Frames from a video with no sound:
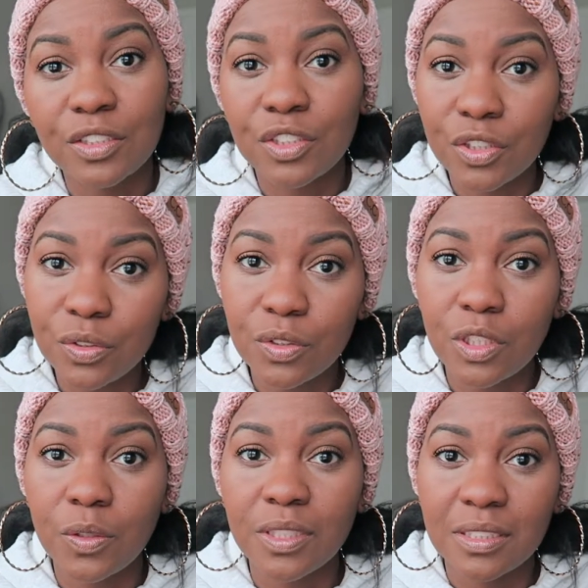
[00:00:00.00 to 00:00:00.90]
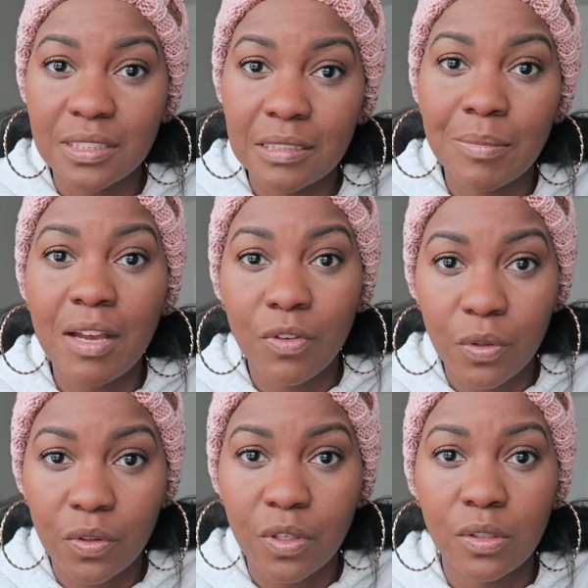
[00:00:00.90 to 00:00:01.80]
to going to see my
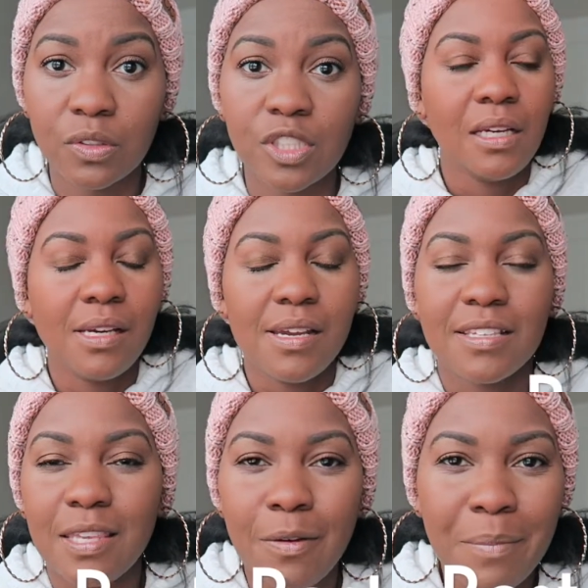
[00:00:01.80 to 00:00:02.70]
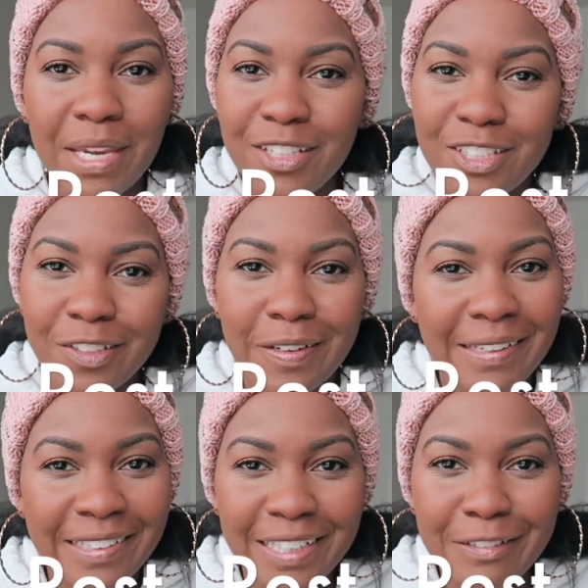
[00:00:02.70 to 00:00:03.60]
vocal coach is making sure I
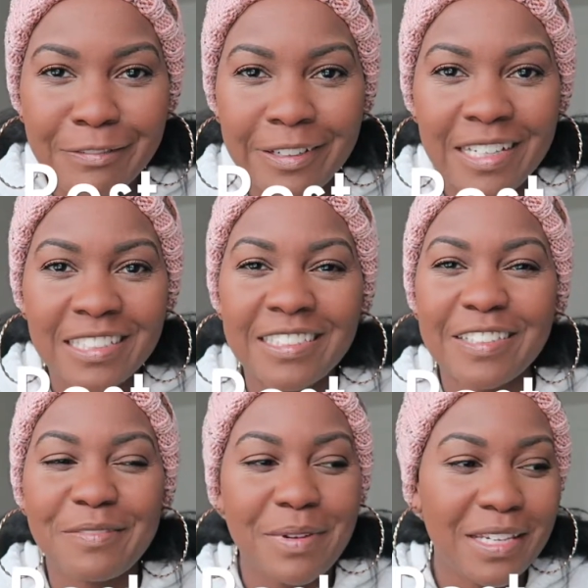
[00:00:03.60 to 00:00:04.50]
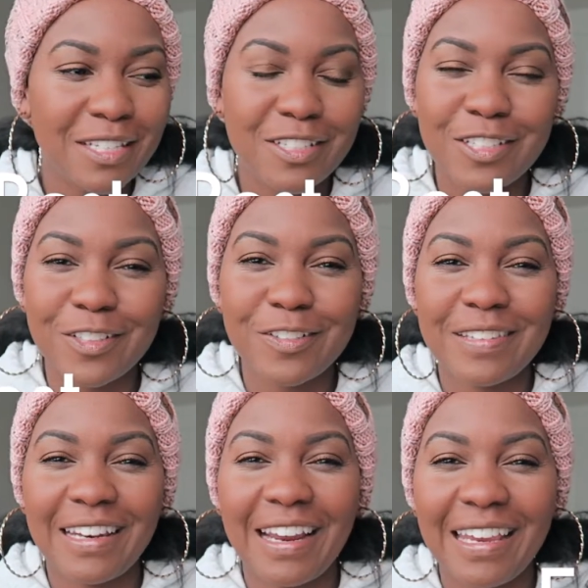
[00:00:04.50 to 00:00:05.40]
get enough rest, making sure
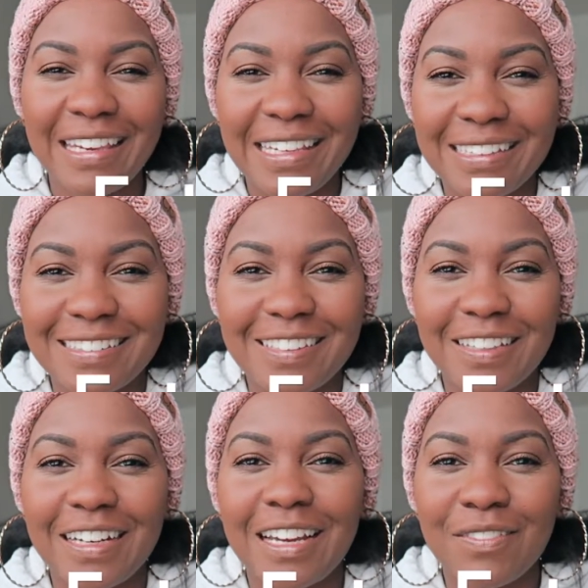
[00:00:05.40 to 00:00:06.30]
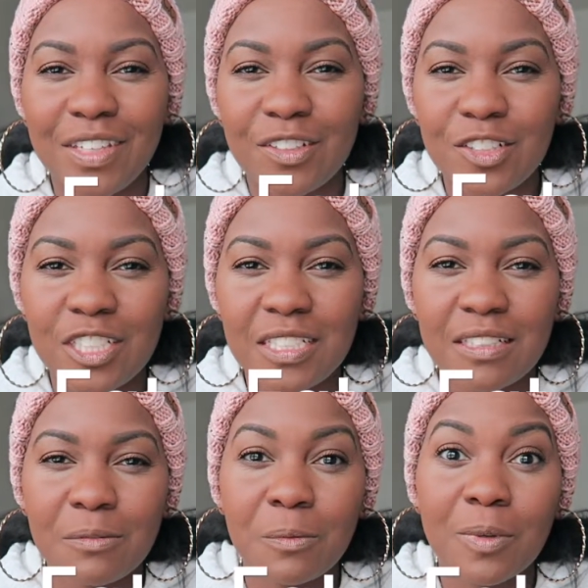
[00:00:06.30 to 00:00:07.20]
that I eat so that I have
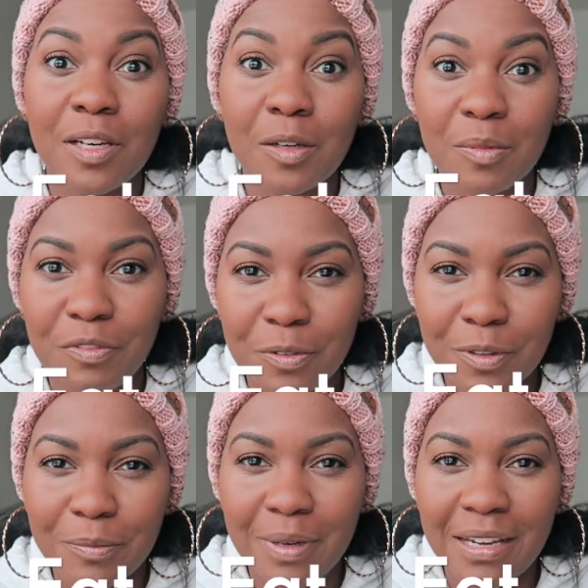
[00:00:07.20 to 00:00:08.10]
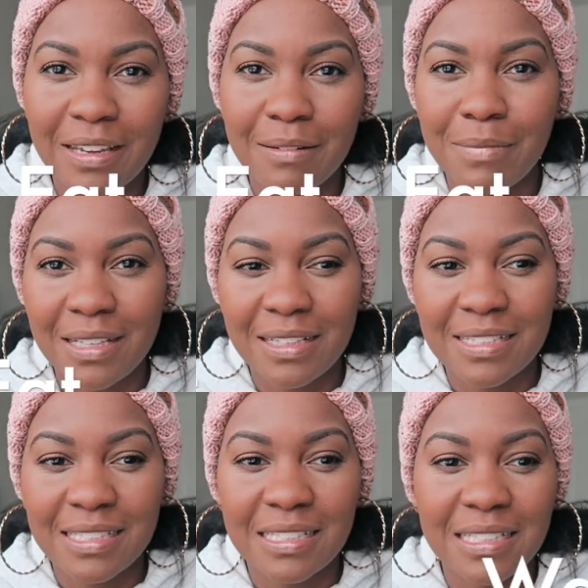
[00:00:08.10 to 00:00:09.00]
energy well before my
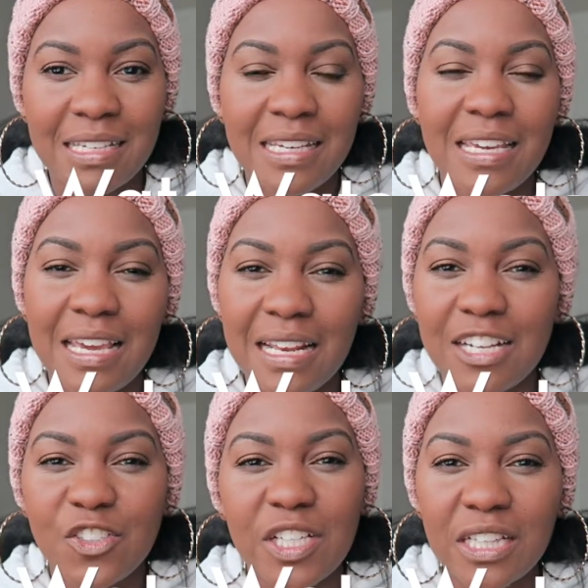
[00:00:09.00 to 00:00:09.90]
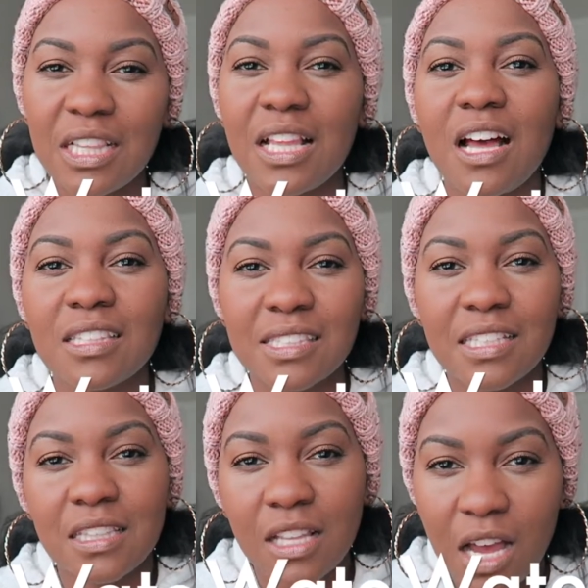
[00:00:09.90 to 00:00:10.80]
lesson, and I drink lots
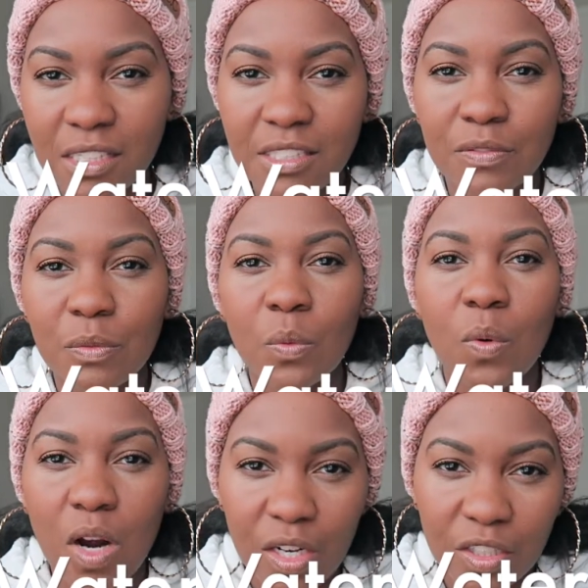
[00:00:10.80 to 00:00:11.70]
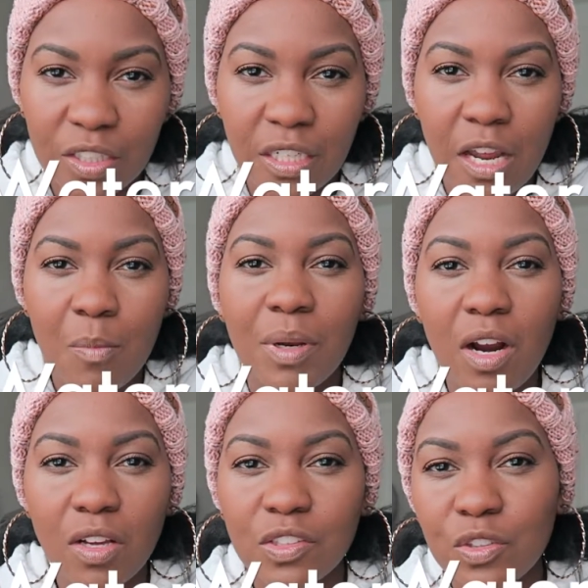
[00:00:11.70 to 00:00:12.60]
and lots of water. But I
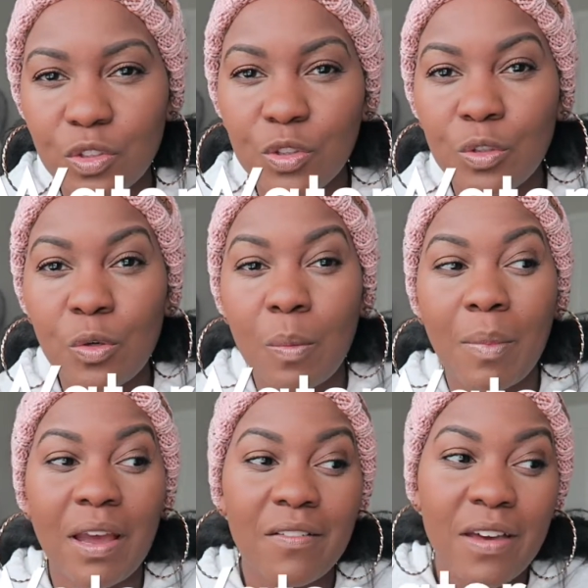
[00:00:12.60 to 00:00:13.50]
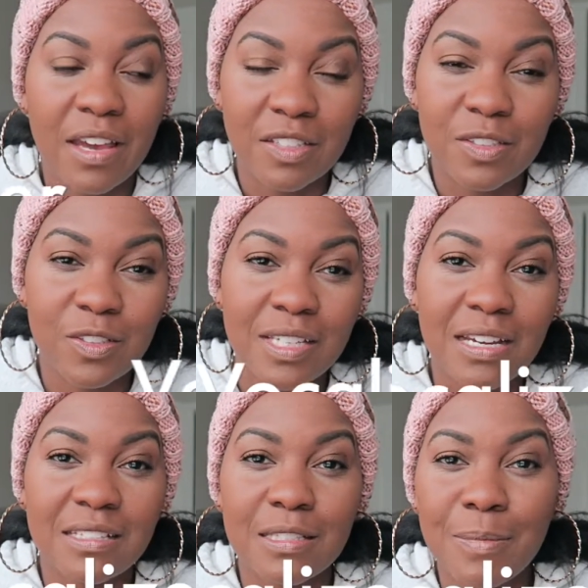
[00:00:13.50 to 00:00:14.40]
also do my
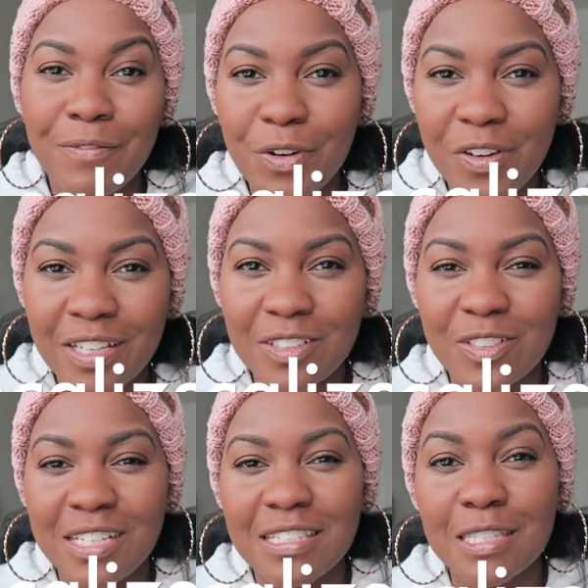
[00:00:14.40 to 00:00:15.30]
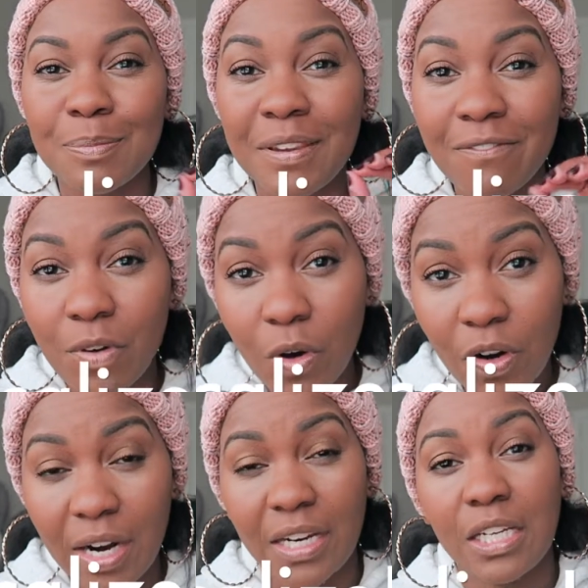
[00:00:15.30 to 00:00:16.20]
exercises, my vocal exercises before
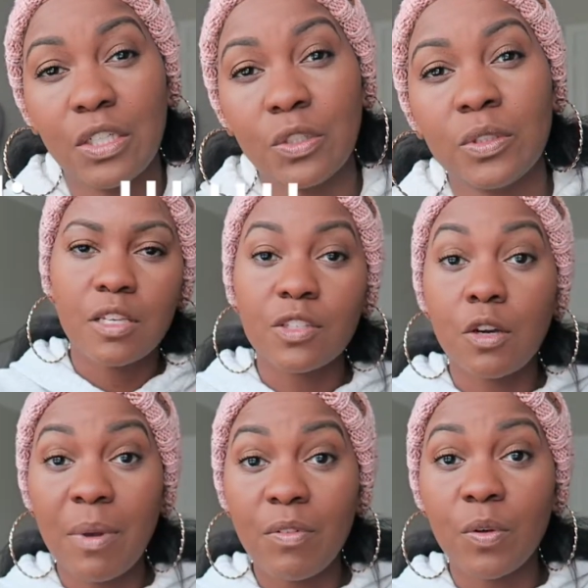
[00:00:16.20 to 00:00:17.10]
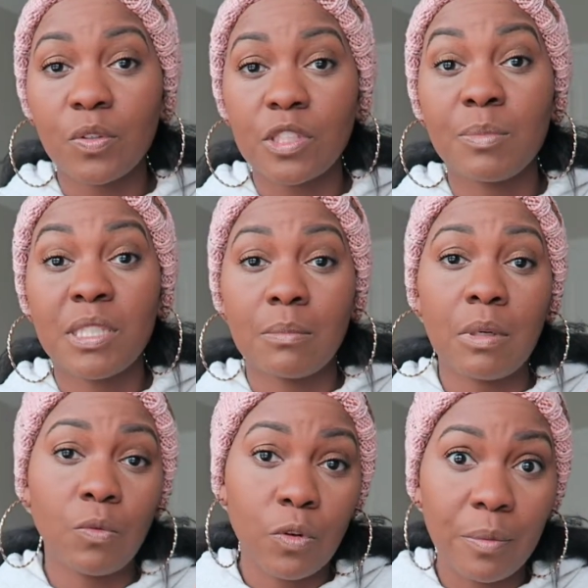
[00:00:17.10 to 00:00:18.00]
I go, so my vocals can be
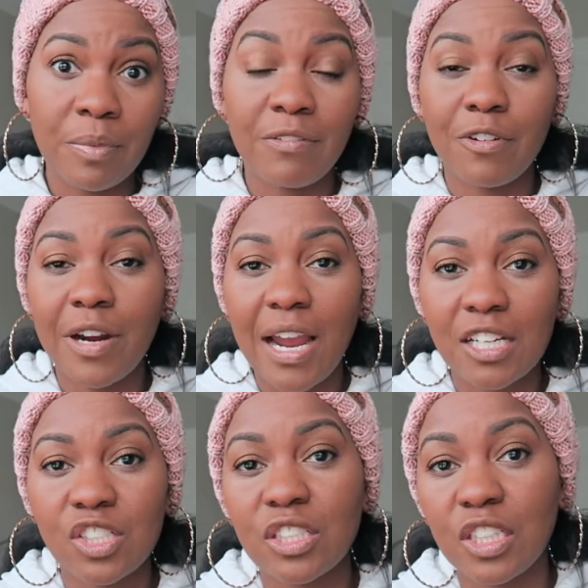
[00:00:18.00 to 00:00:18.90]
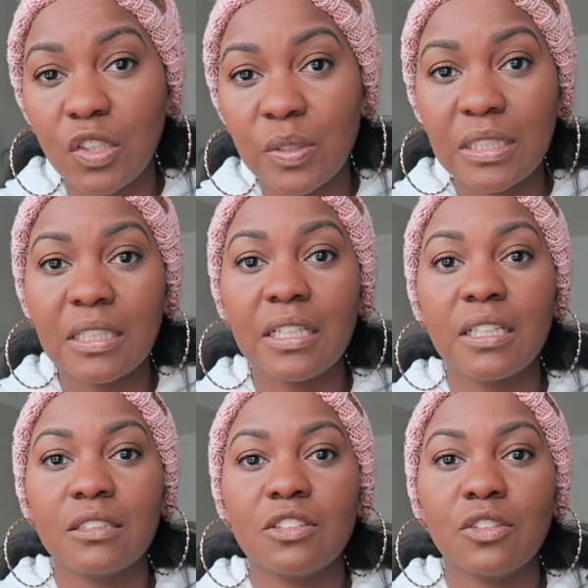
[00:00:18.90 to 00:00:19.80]
somewhat warm before I actually go in
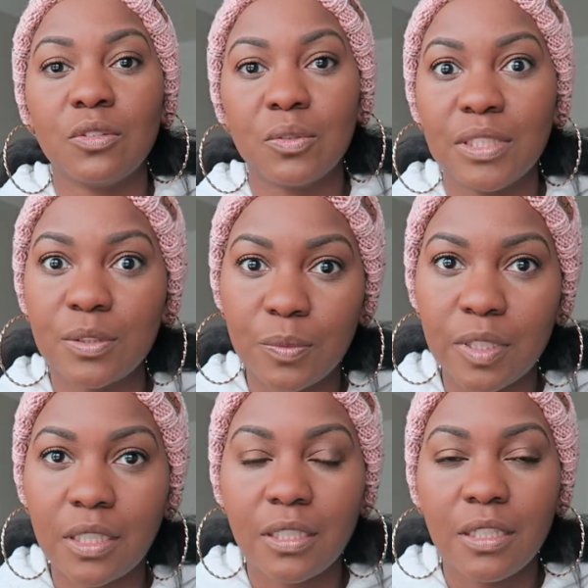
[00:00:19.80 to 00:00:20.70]
there to get to work.